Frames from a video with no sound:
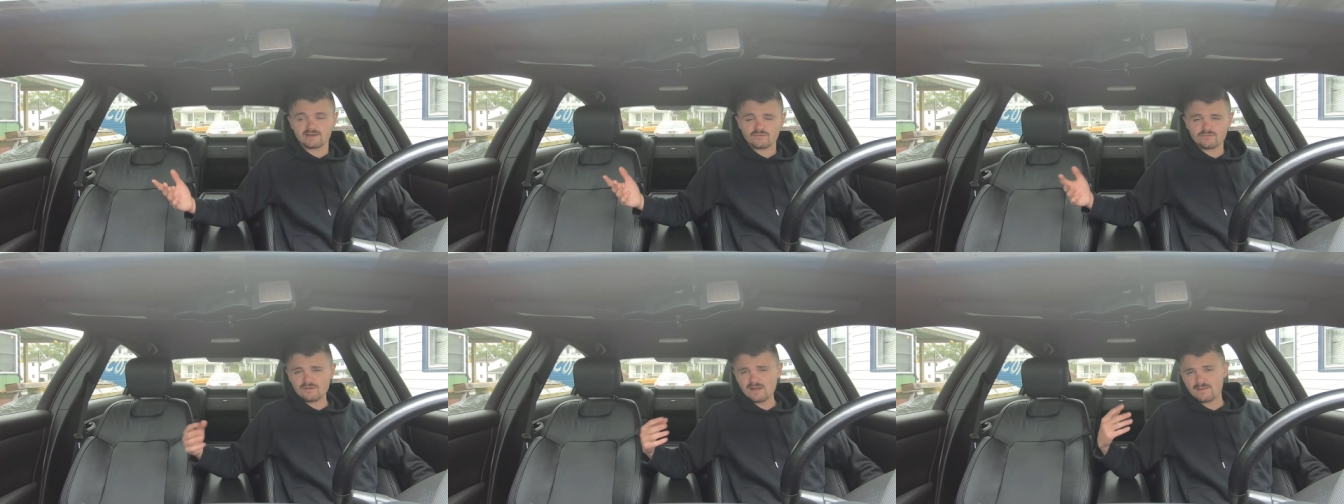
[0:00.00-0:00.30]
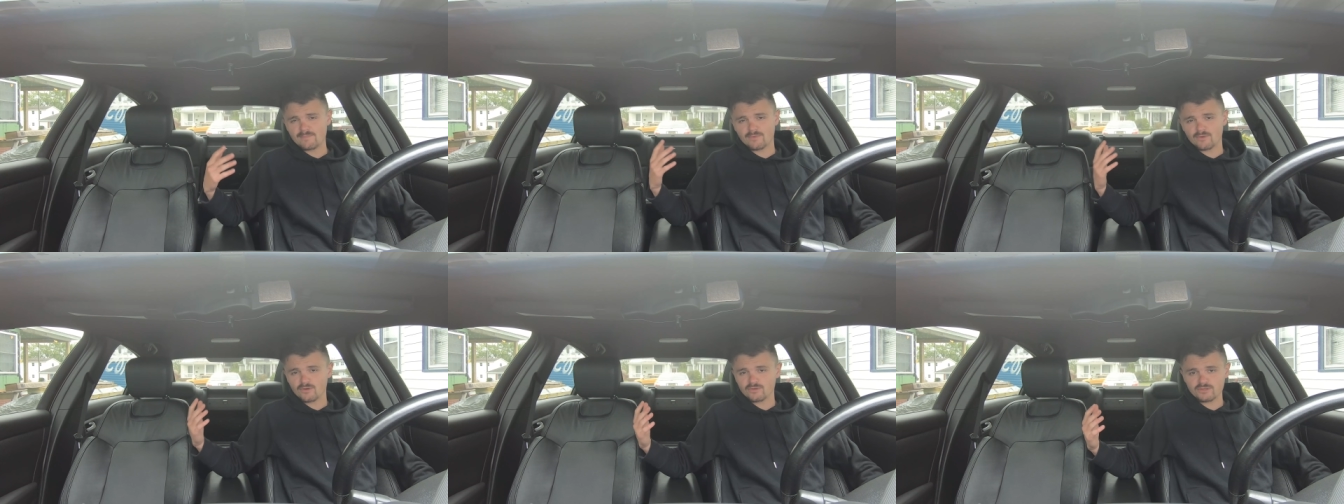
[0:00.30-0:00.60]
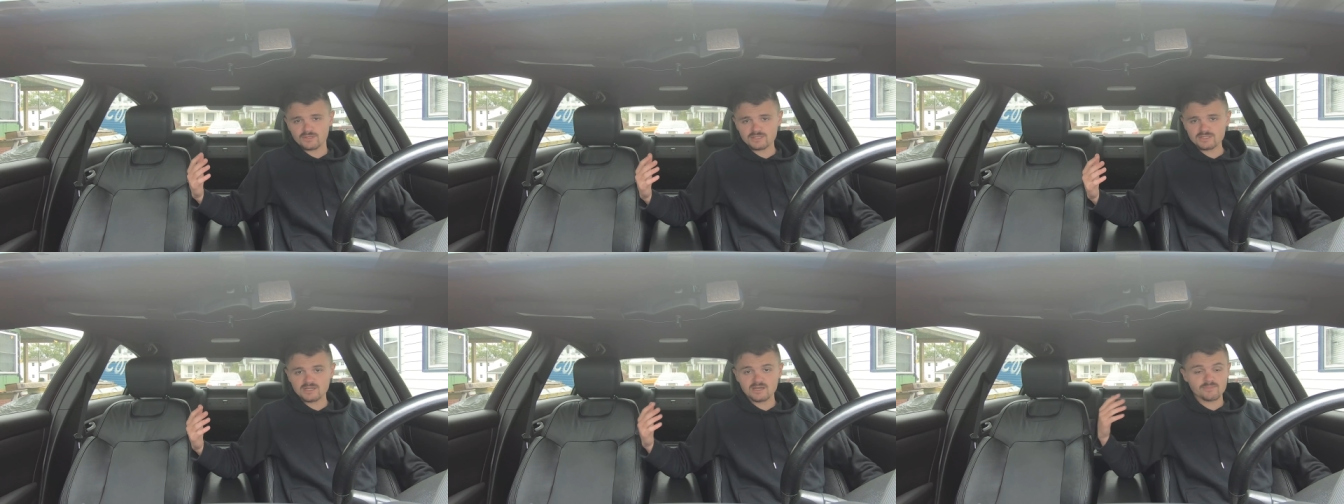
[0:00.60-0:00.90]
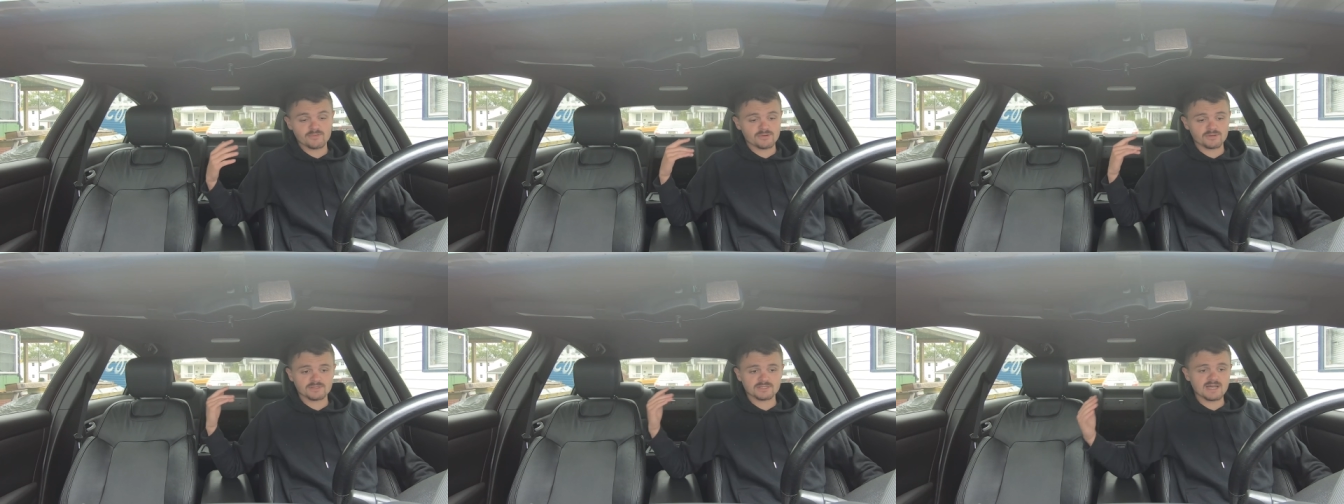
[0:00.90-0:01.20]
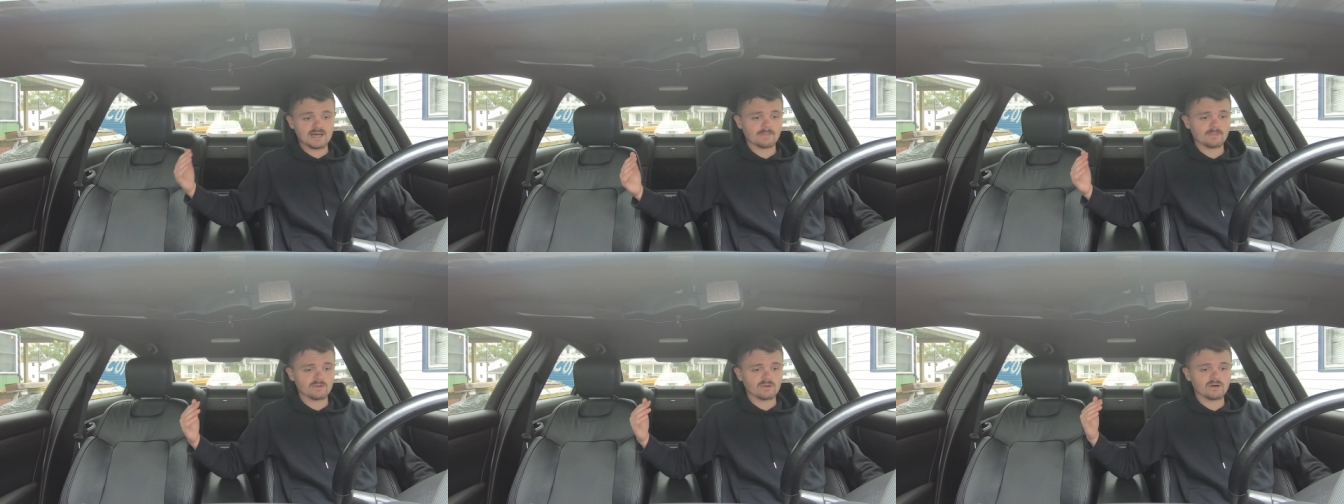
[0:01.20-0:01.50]
of wrap all this up or
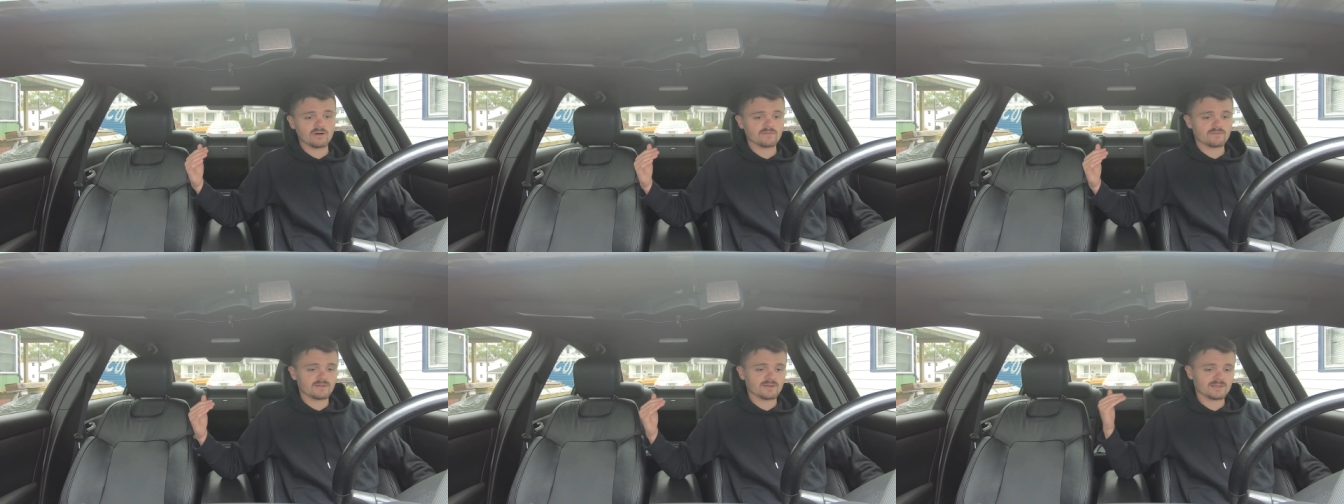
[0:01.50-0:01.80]
top it off,